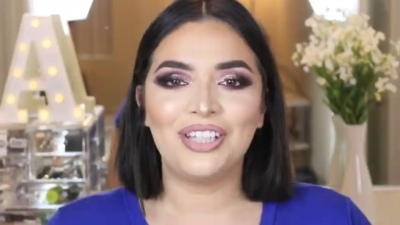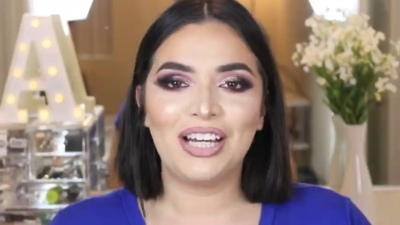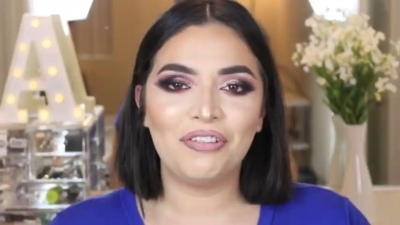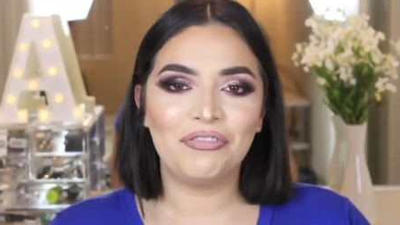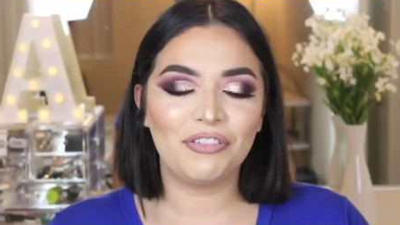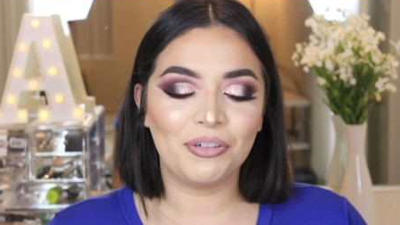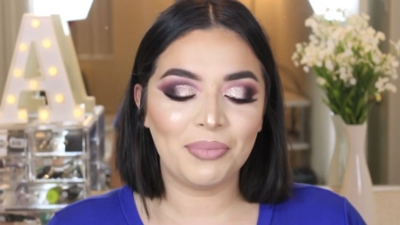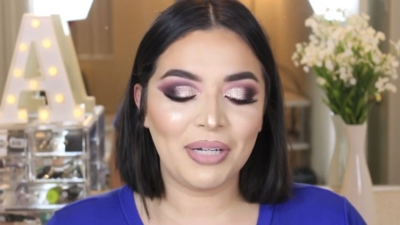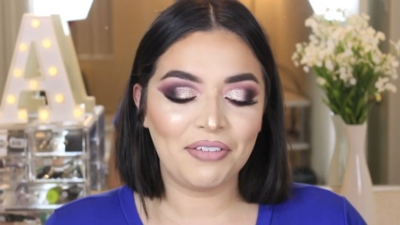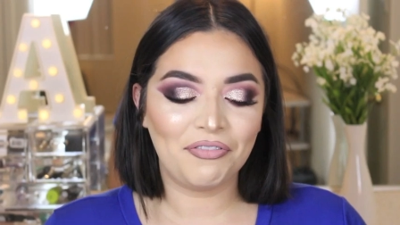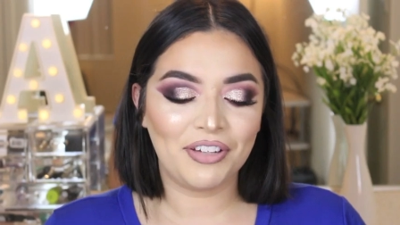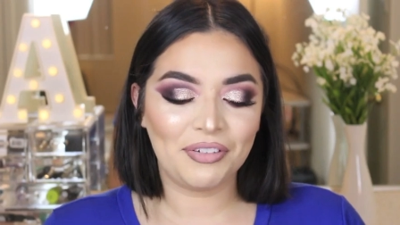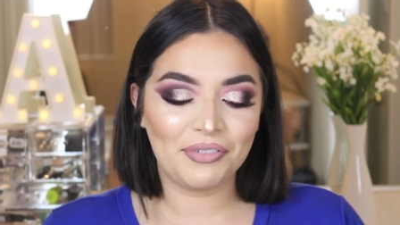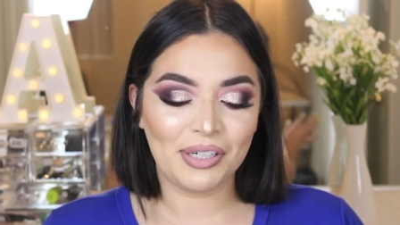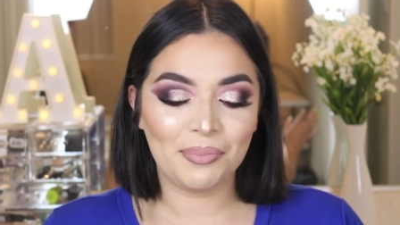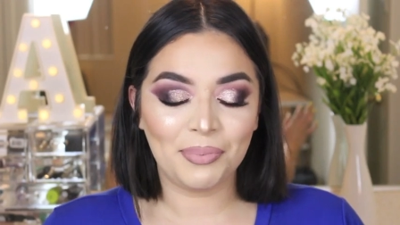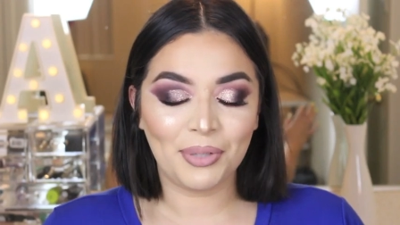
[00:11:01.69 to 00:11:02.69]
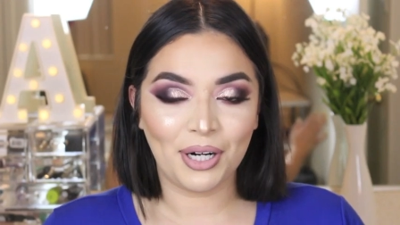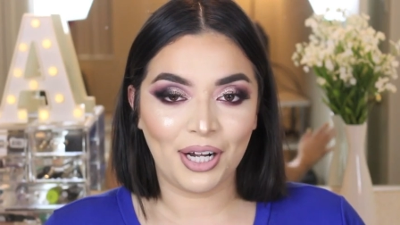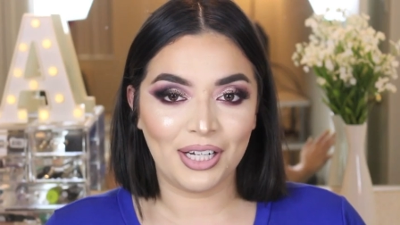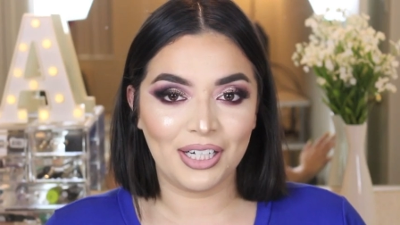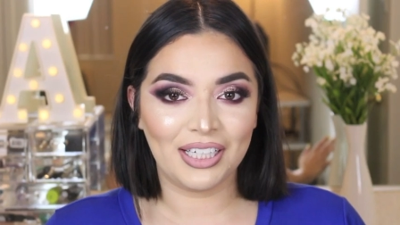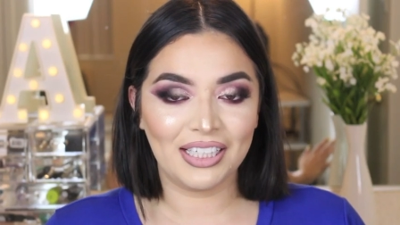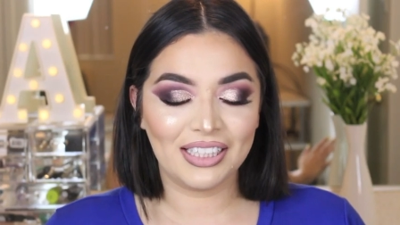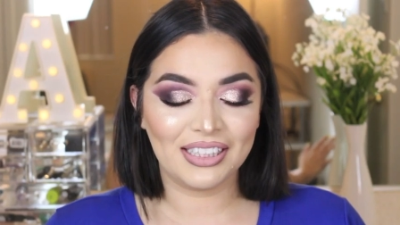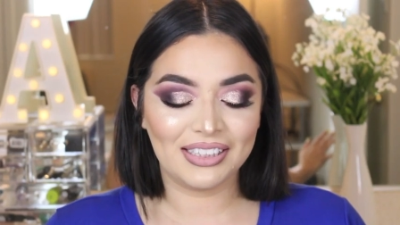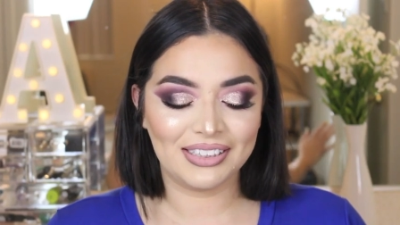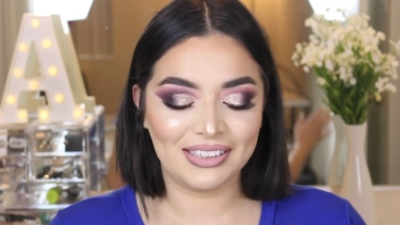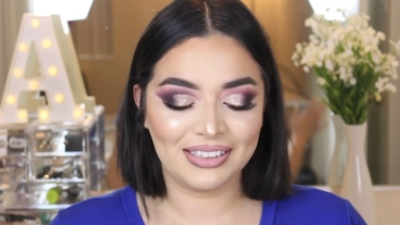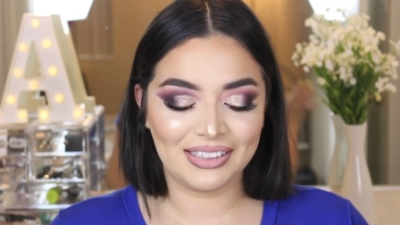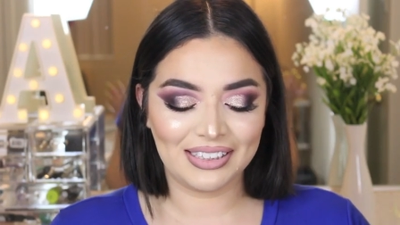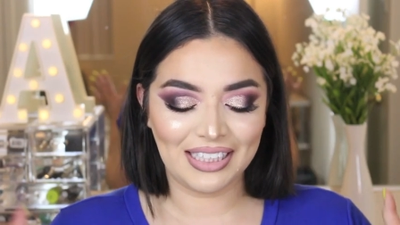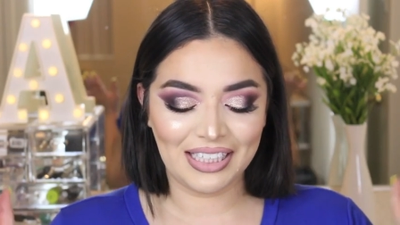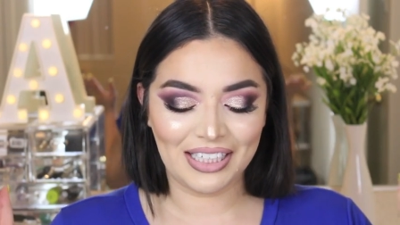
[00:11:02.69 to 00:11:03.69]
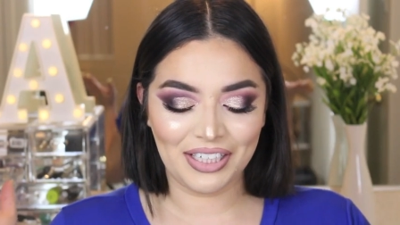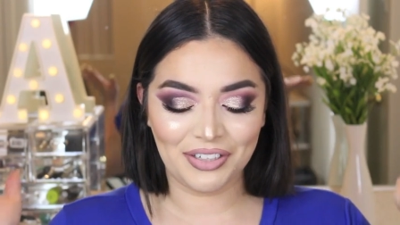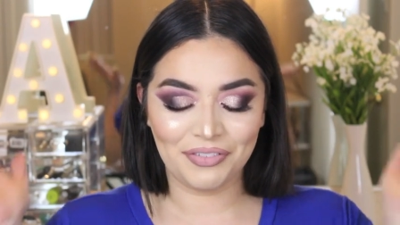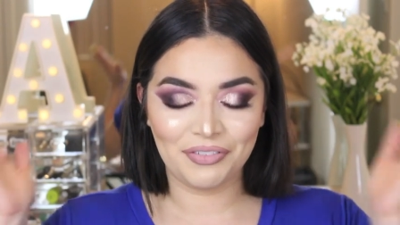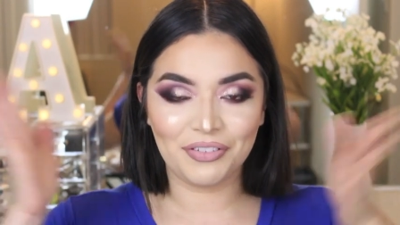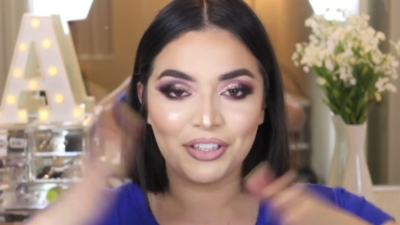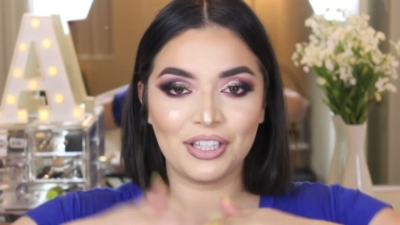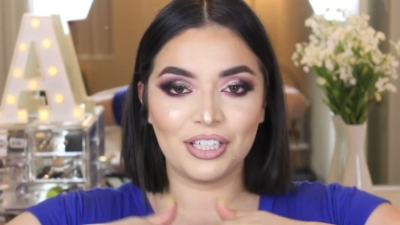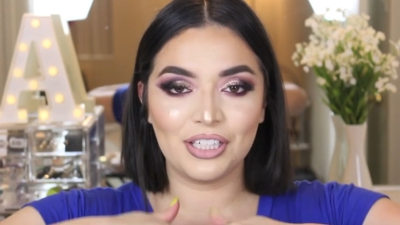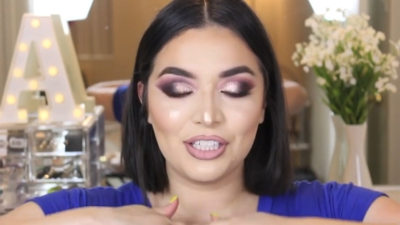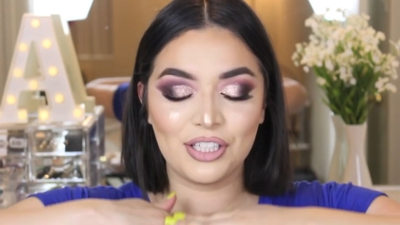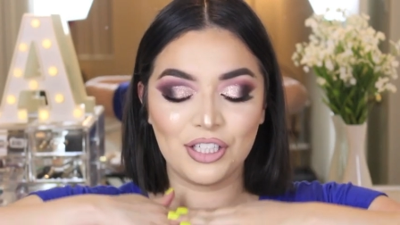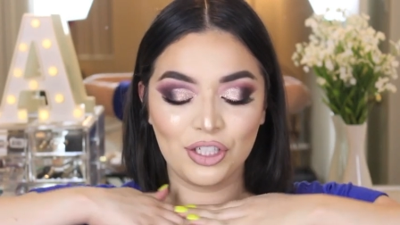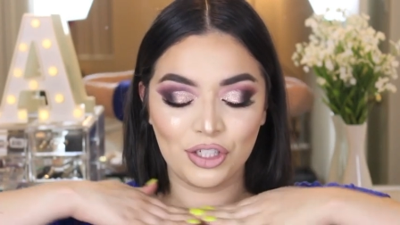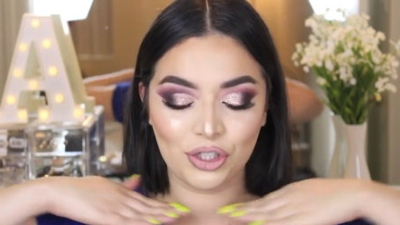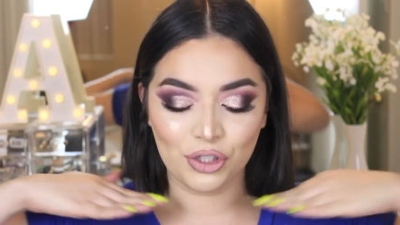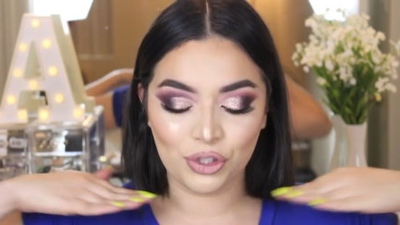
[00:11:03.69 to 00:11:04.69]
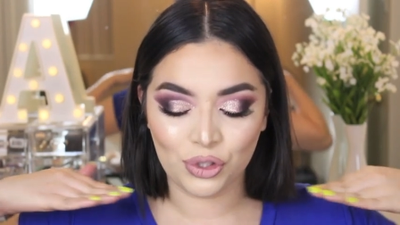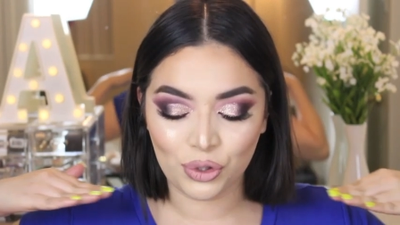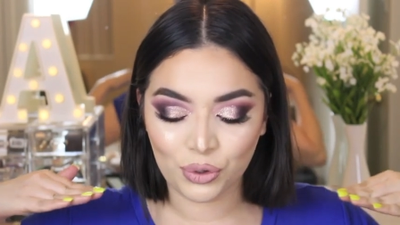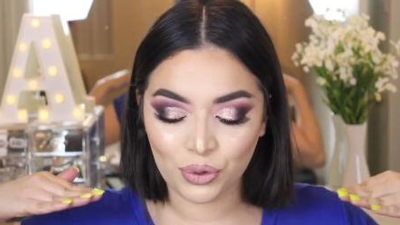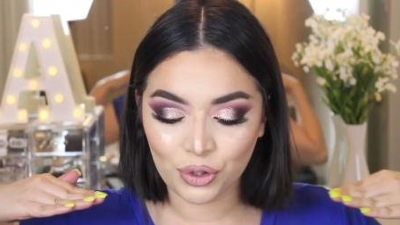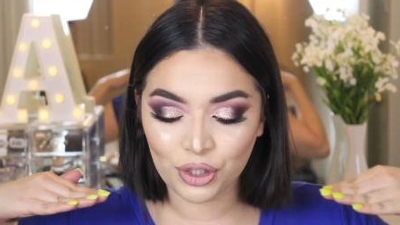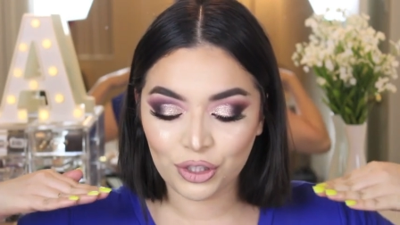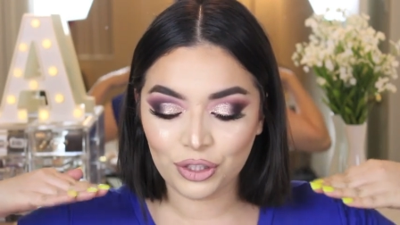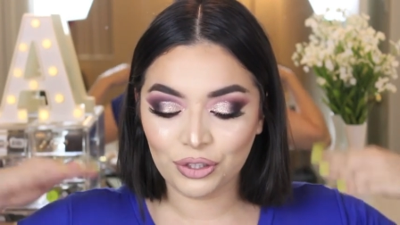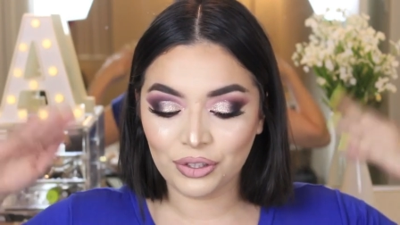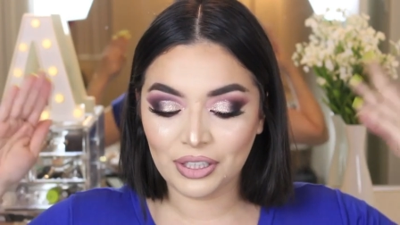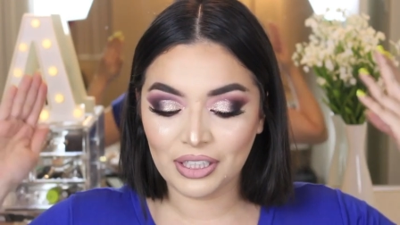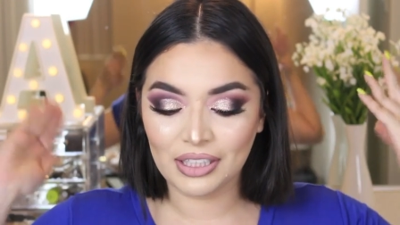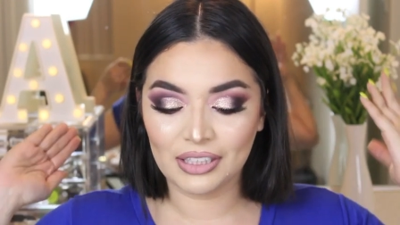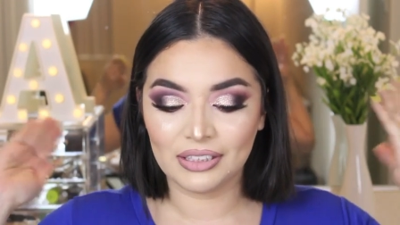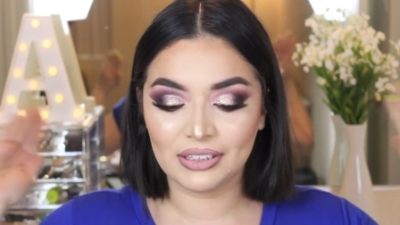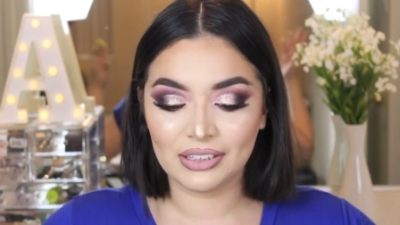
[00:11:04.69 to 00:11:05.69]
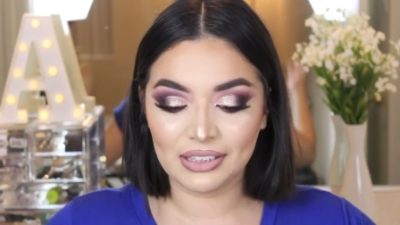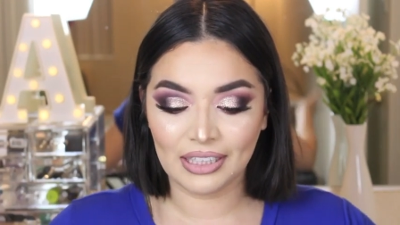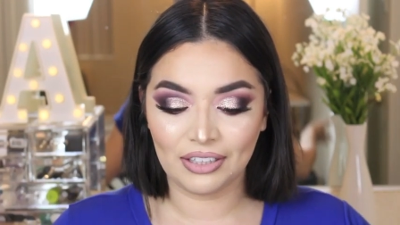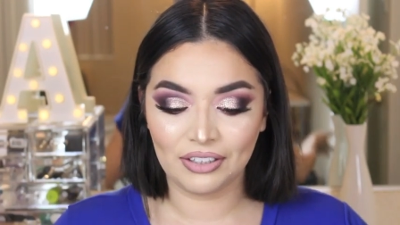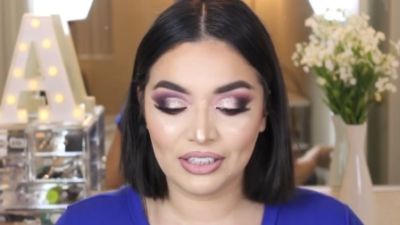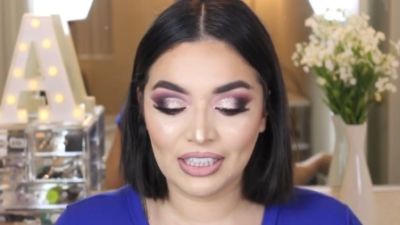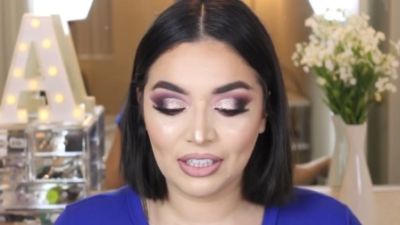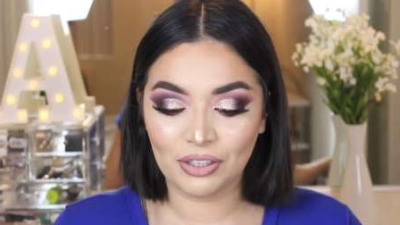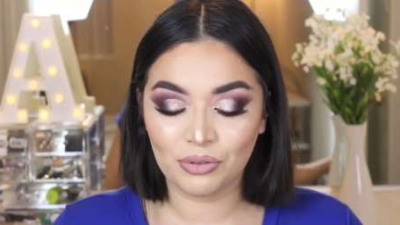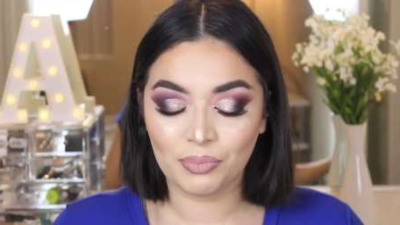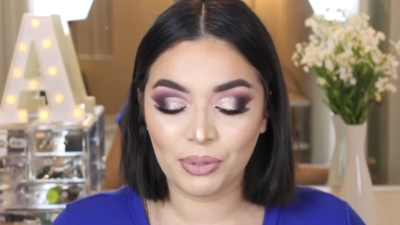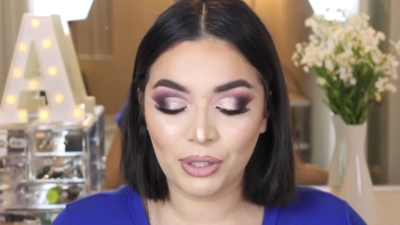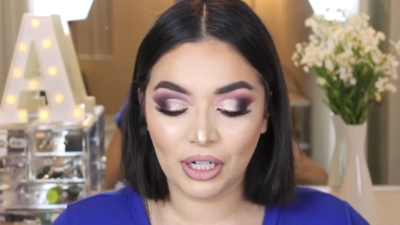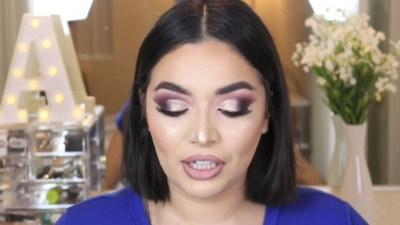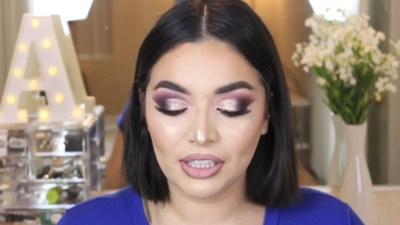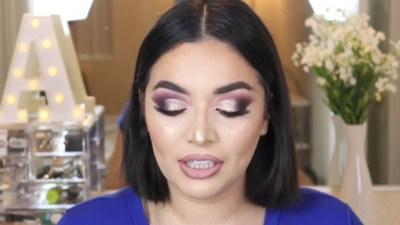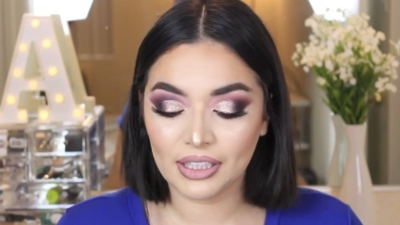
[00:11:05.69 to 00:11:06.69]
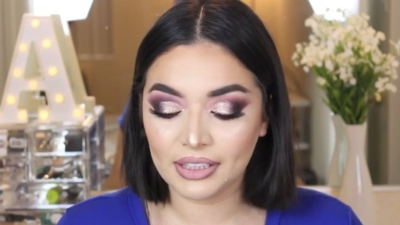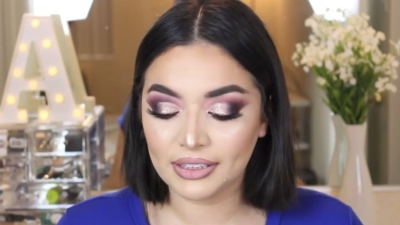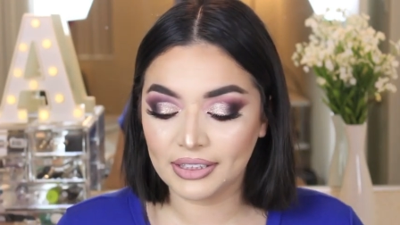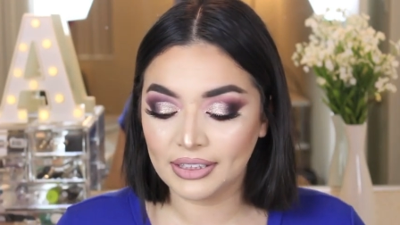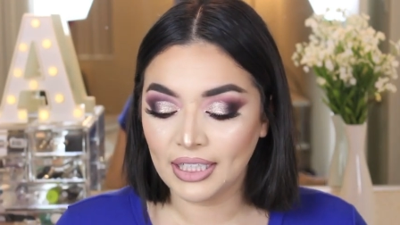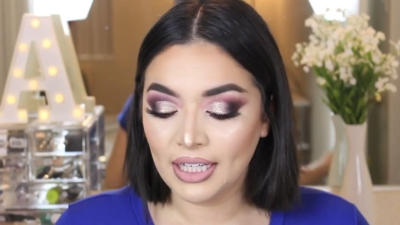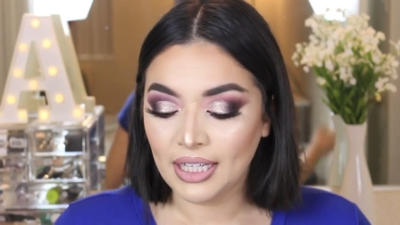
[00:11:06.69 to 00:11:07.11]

now for my favorite products of this tutorial and the standout products.